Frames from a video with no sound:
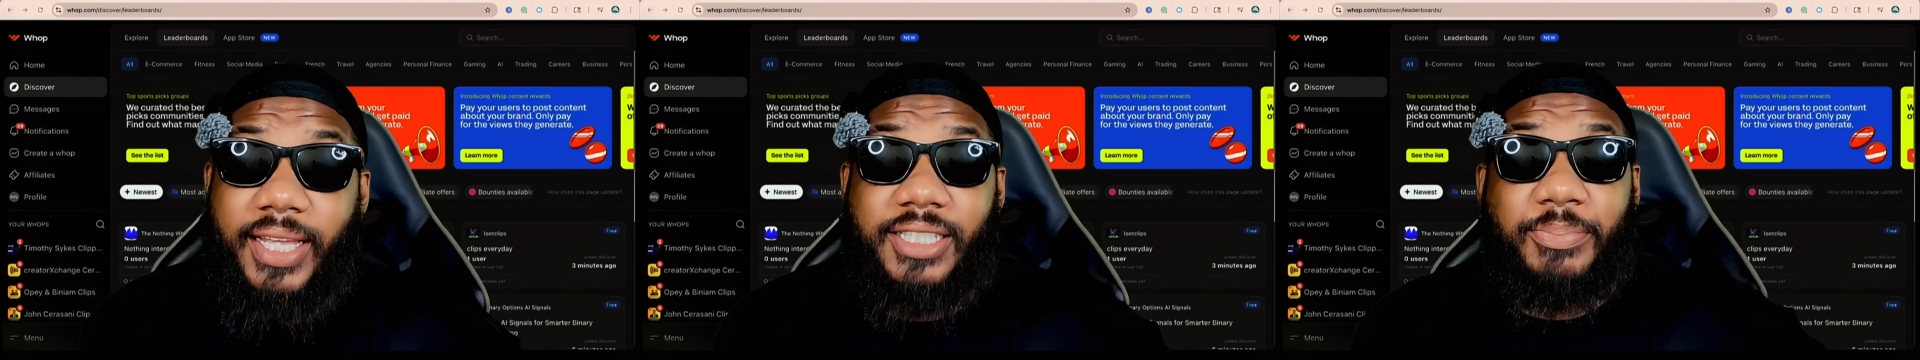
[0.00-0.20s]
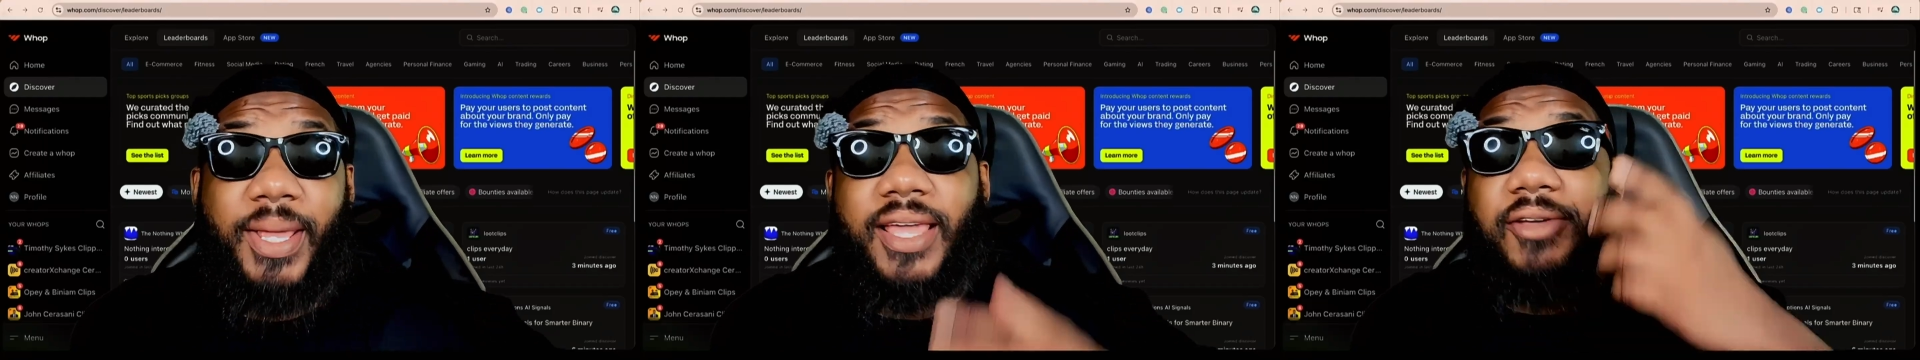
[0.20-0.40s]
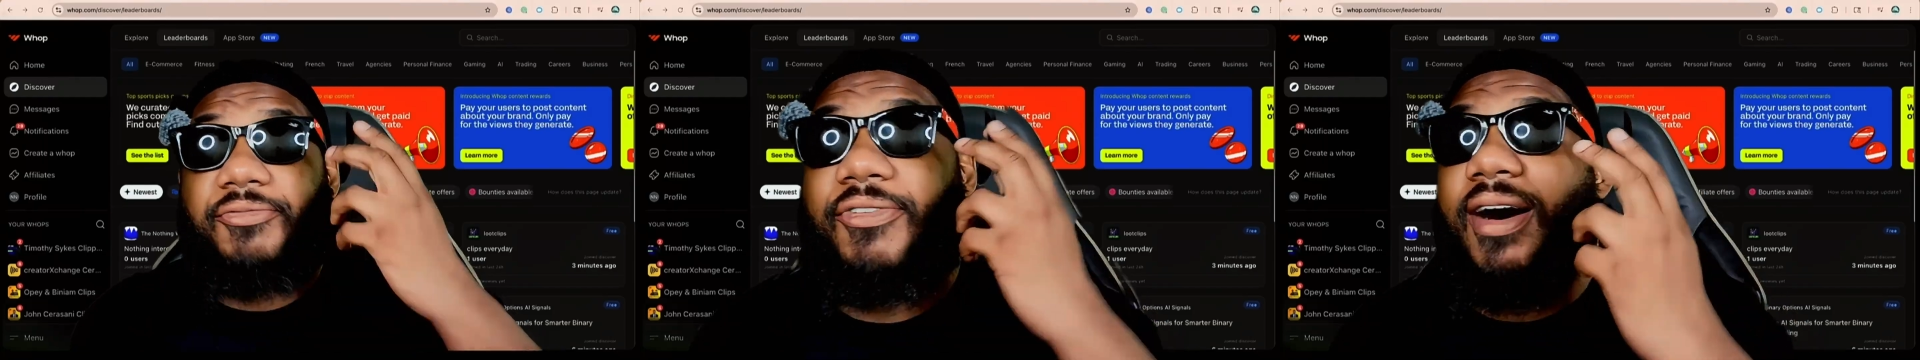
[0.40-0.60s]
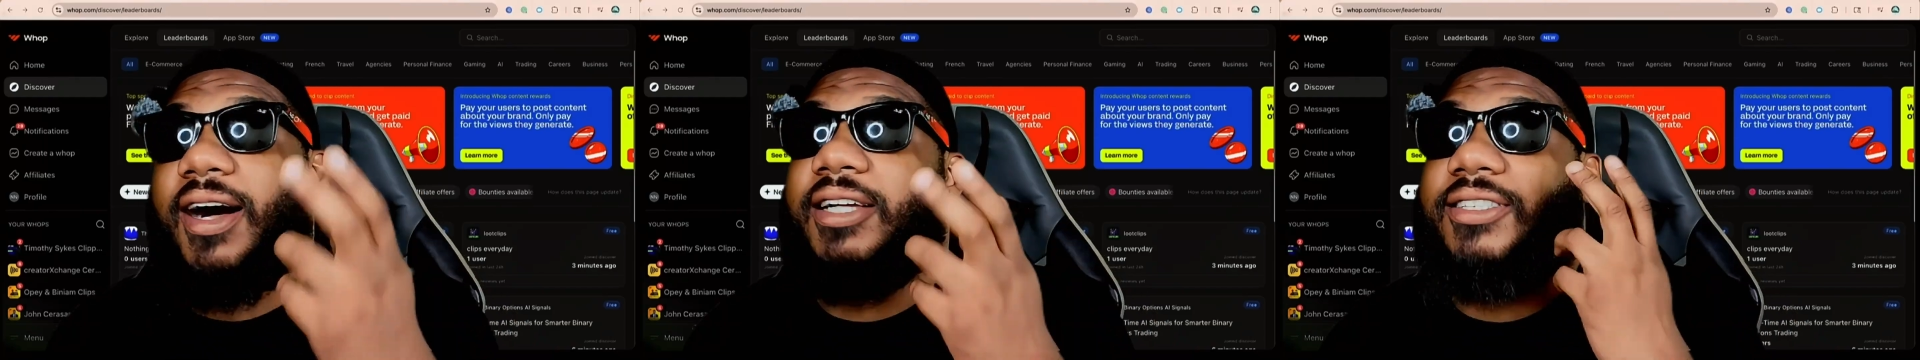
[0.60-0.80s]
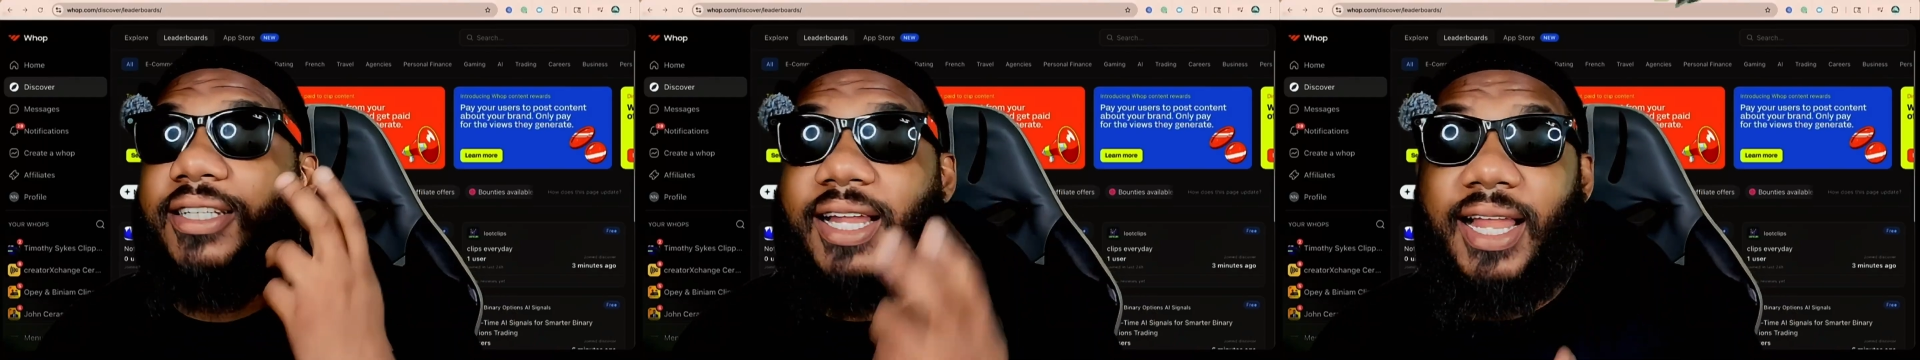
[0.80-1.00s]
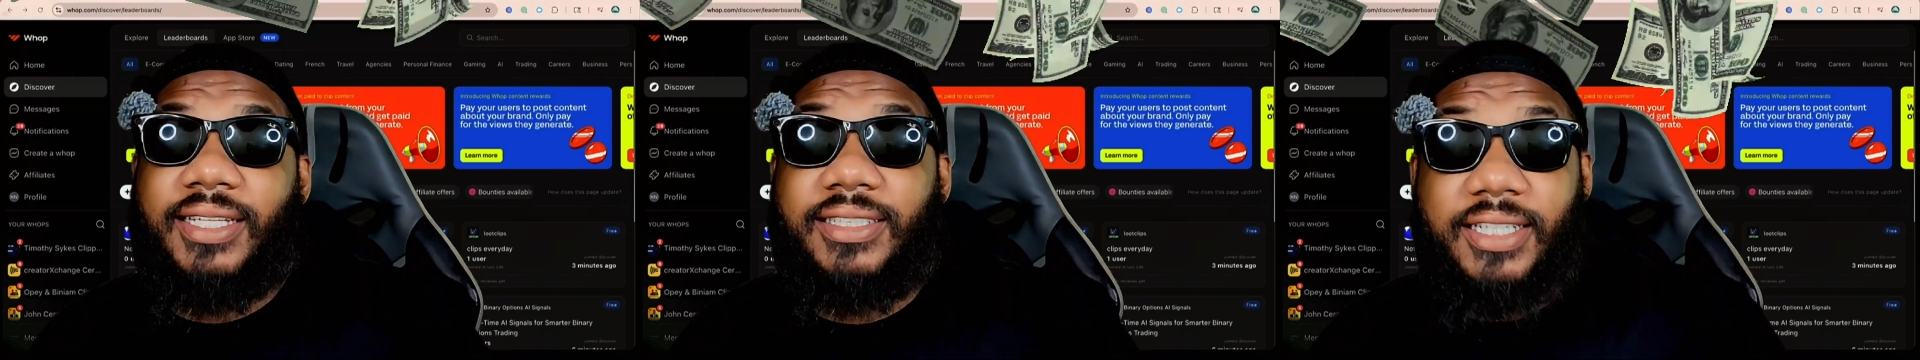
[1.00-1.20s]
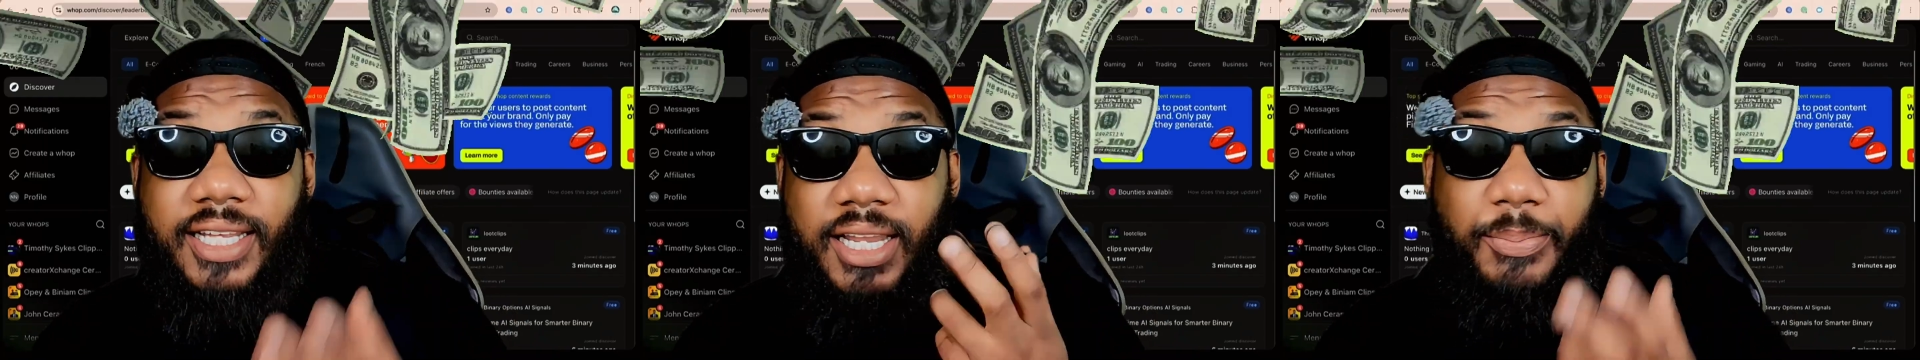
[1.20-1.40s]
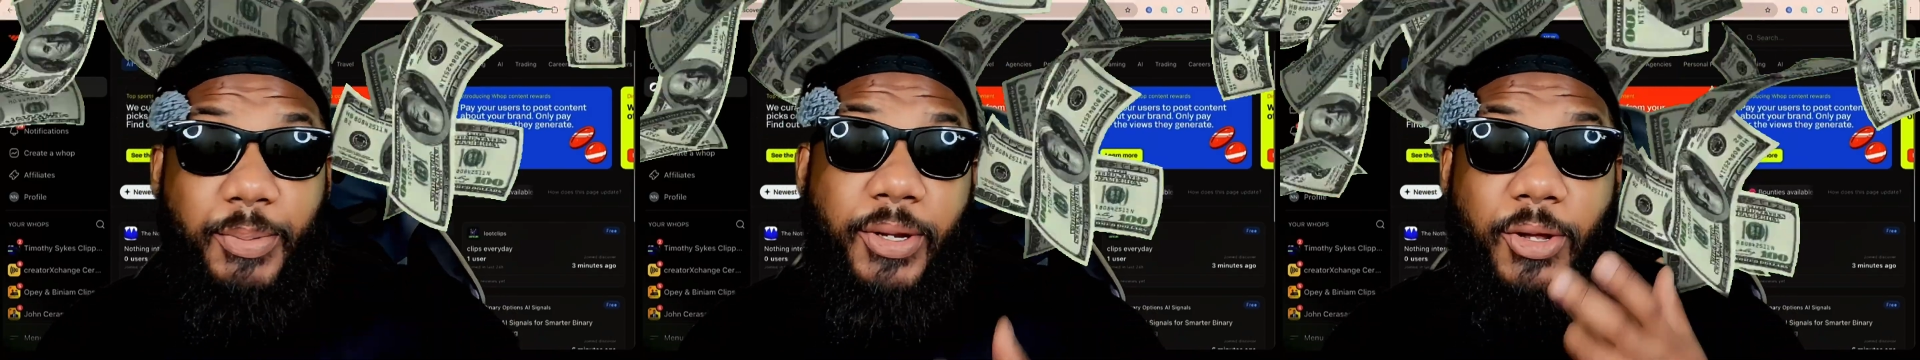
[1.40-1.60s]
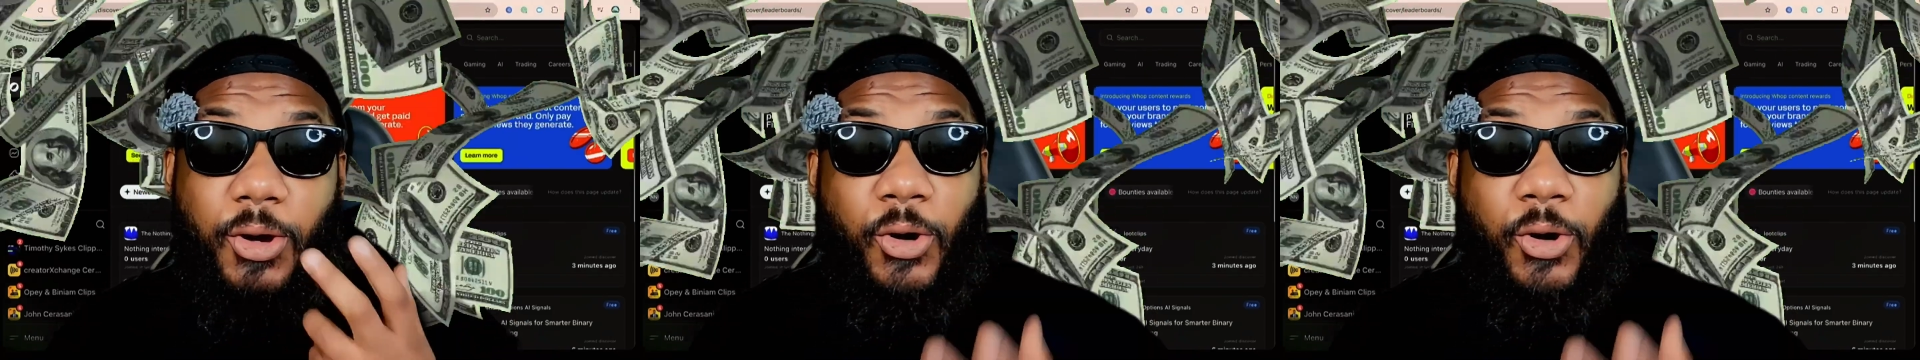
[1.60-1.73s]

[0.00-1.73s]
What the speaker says: is making $500 clipping